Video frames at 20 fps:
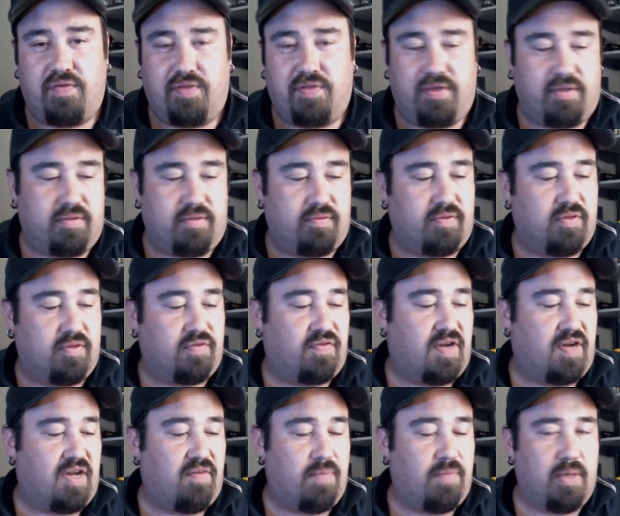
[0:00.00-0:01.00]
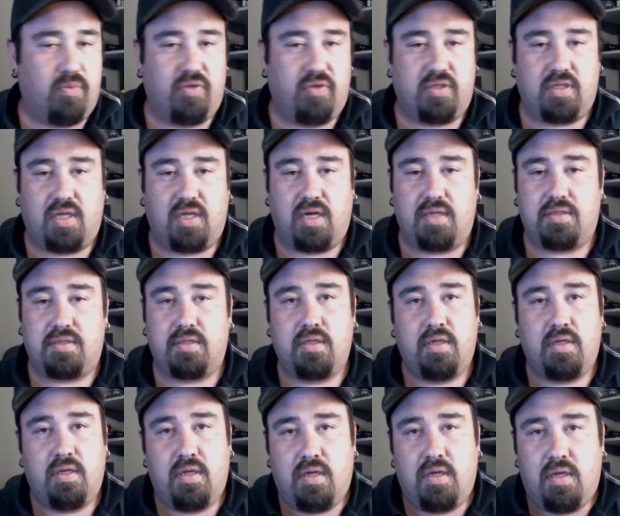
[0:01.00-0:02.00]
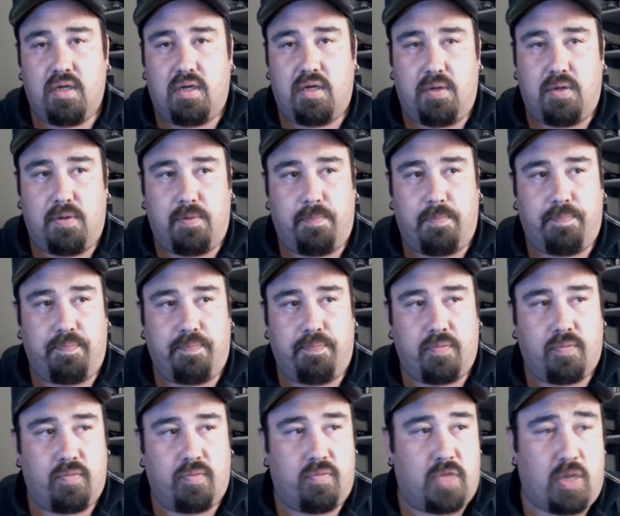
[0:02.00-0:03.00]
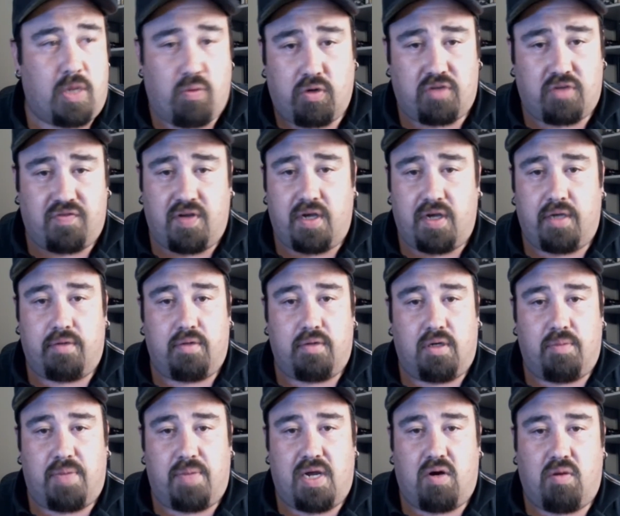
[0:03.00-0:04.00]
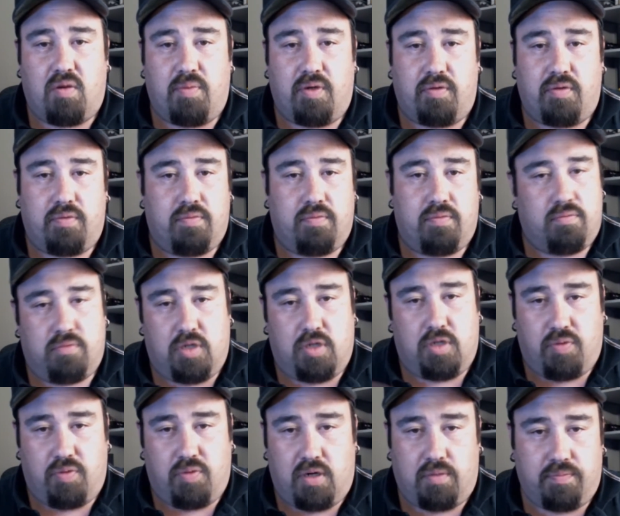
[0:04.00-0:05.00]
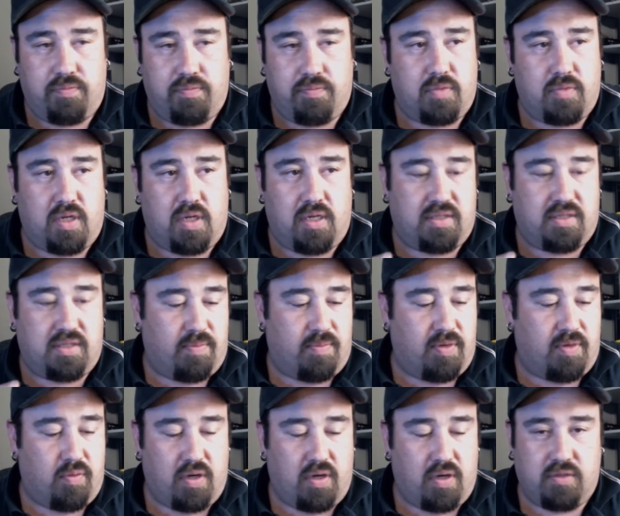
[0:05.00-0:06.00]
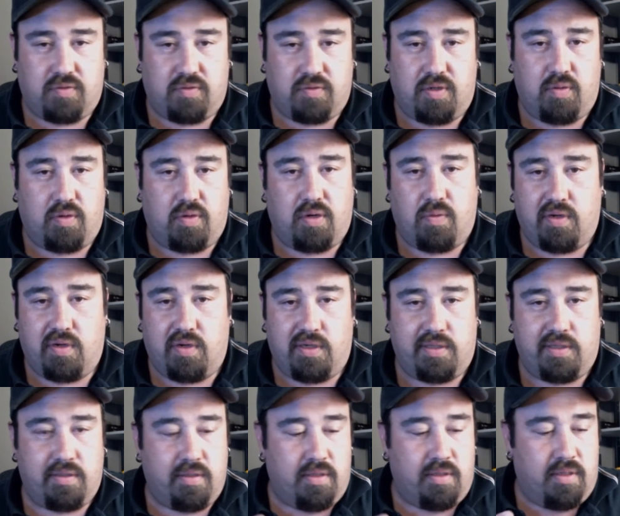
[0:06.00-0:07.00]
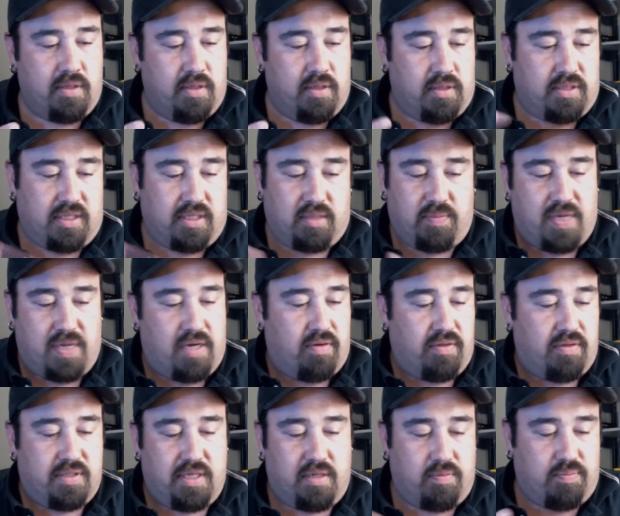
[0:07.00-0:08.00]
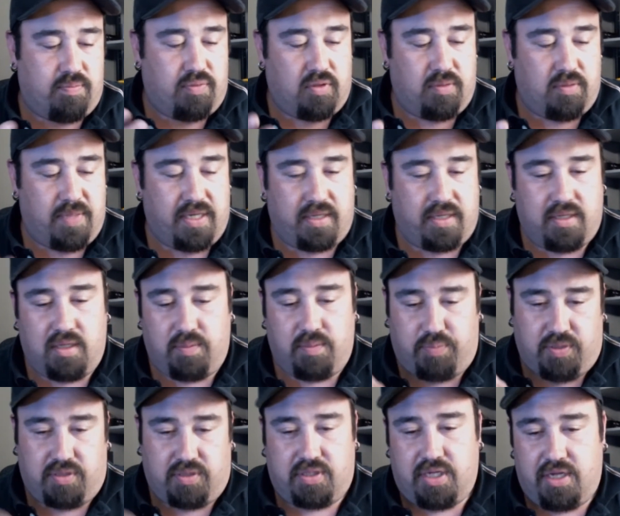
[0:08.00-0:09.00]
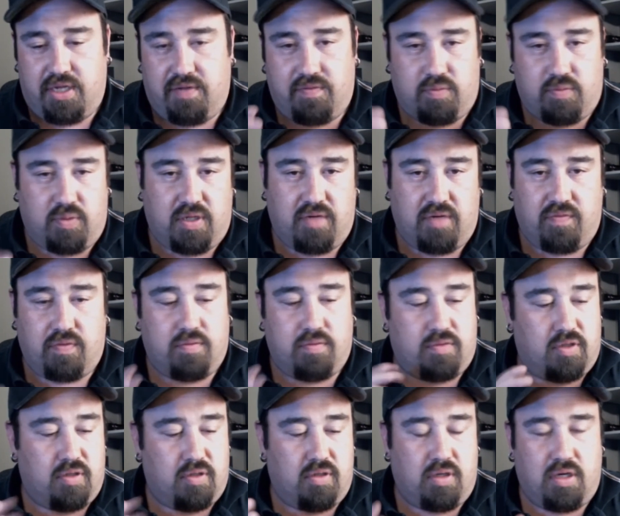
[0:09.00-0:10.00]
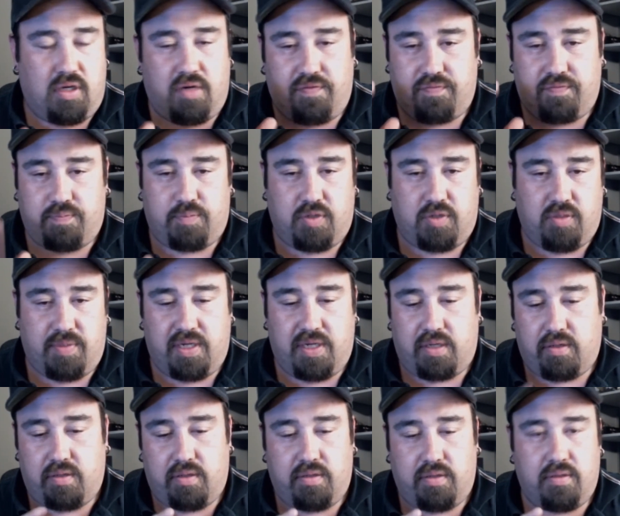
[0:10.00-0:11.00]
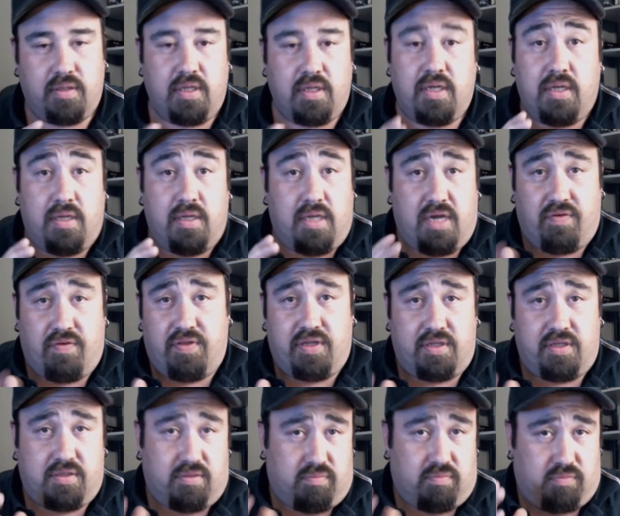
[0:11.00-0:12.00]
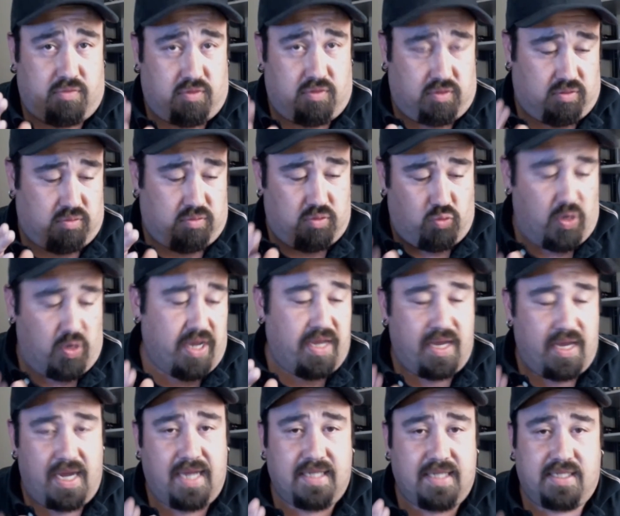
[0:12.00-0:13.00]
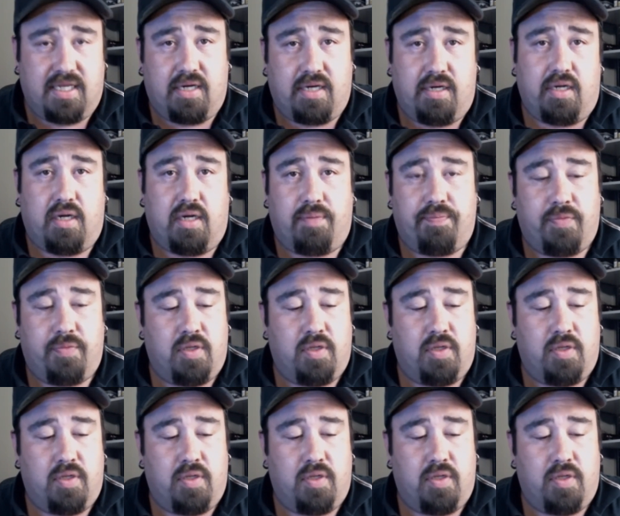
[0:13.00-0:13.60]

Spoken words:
I think there's 5 memory slots. That works fine on power mode, no problem. I set my wattage right where I want it. Take the batteries out, pull it back up. It saves, whatever. Turn it off, turn it back on. Everything's the way I set it up.